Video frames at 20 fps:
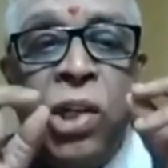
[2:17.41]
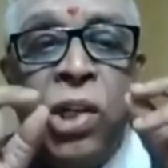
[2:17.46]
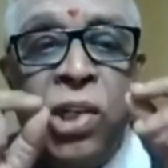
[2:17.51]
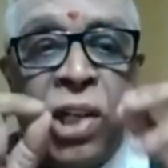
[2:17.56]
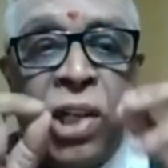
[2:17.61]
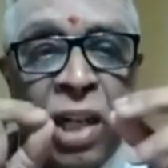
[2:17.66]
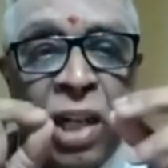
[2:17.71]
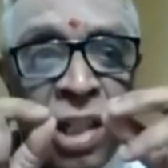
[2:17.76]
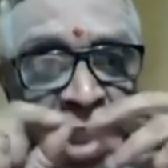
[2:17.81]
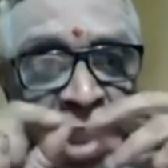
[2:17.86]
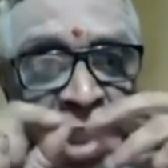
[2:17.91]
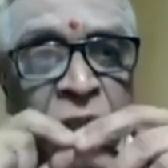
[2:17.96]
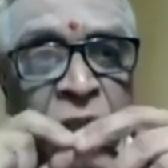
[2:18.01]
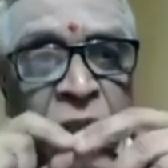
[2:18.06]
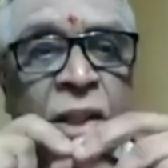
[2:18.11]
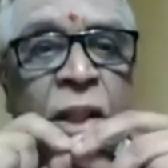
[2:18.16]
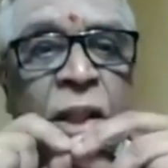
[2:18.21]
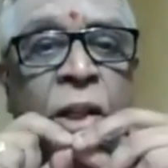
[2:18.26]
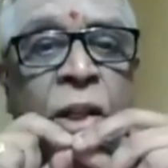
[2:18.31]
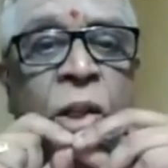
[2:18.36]

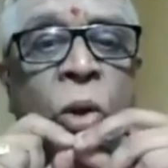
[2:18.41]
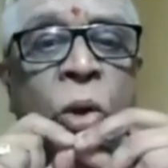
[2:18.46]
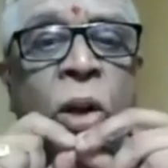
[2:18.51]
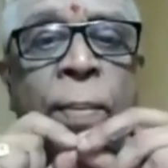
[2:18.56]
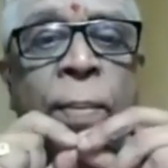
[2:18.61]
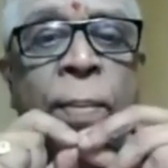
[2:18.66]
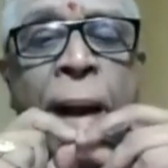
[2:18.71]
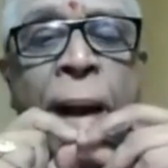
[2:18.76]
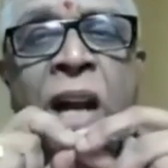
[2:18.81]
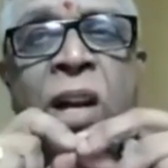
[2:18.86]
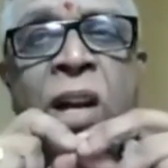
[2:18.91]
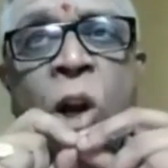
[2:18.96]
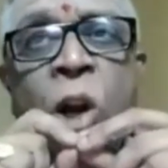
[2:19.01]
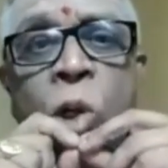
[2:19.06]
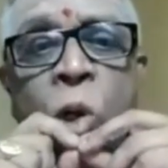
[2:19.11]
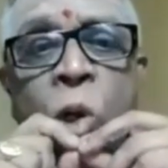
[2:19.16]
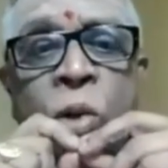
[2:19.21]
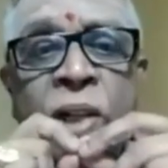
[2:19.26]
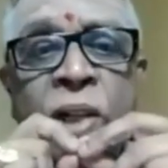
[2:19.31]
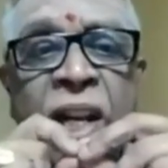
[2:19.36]
Shas, to command
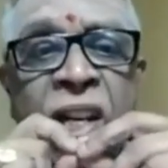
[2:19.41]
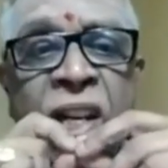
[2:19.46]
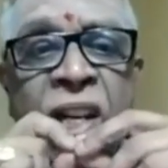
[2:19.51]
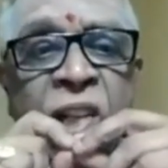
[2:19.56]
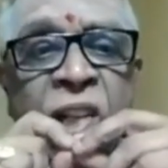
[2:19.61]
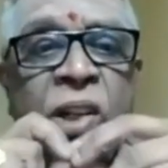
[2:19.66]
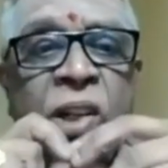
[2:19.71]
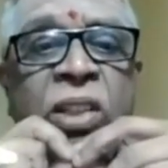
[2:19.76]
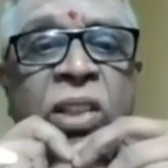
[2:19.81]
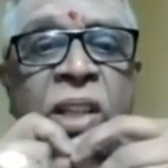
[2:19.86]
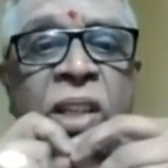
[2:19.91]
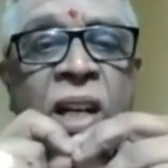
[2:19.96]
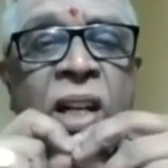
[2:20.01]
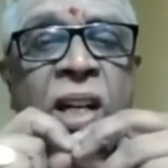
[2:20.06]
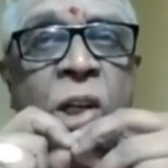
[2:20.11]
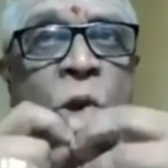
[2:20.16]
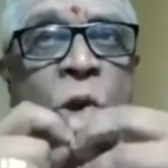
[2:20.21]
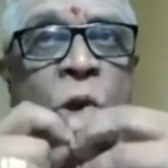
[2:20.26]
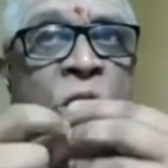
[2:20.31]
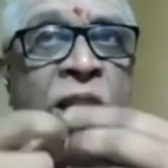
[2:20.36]
or to teach,
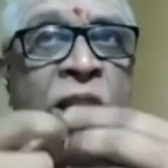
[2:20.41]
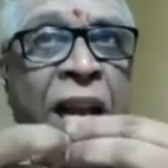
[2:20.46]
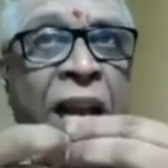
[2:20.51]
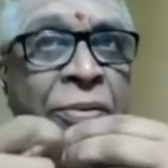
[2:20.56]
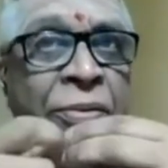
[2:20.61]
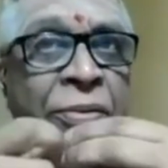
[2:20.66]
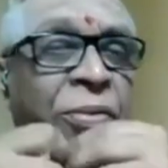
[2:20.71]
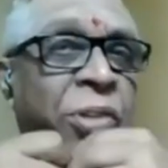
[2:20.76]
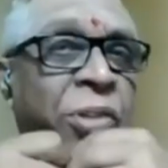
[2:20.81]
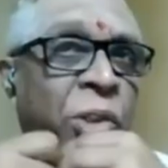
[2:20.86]
Tra, to save.